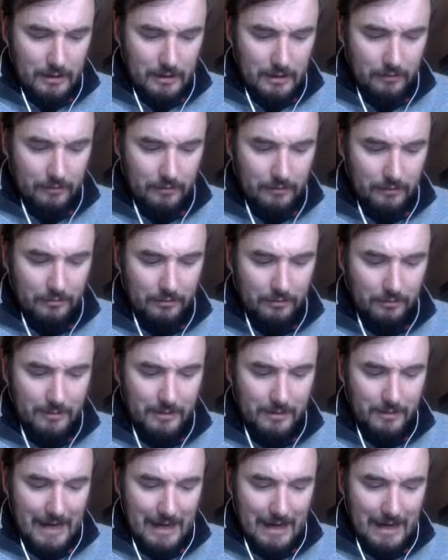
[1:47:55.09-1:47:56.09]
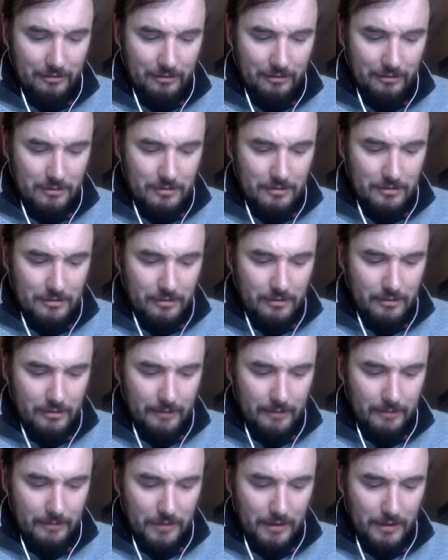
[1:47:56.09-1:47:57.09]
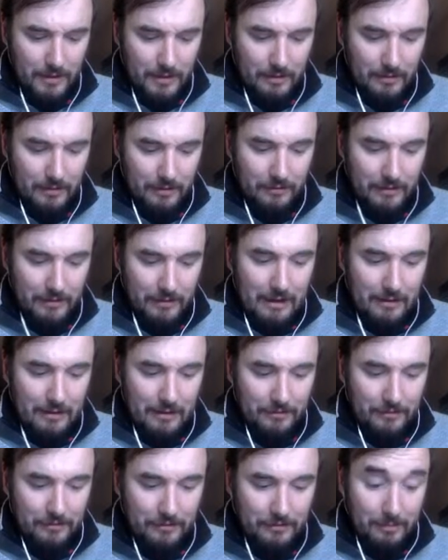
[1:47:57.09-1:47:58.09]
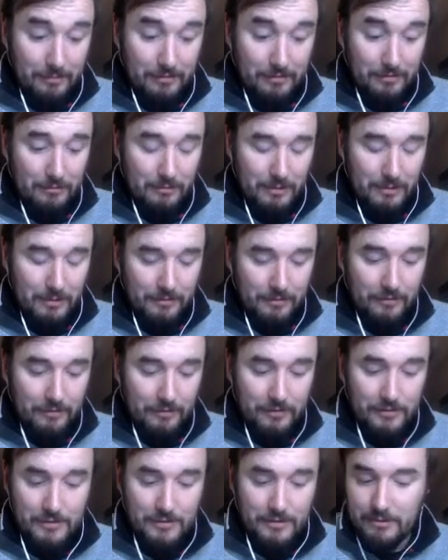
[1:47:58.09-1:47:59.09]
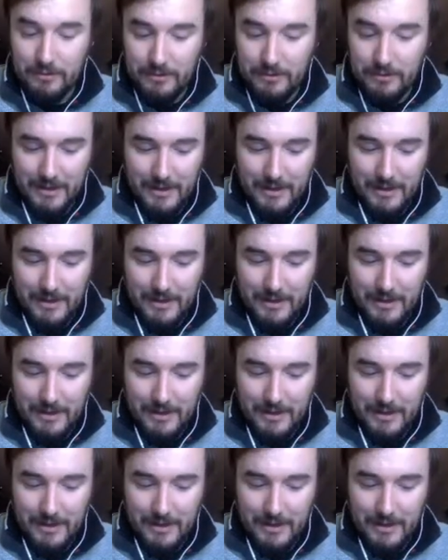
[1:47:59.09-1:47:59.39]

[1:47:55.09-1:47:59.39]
so I just want to make absolutely sure, because now this is episode what, 62.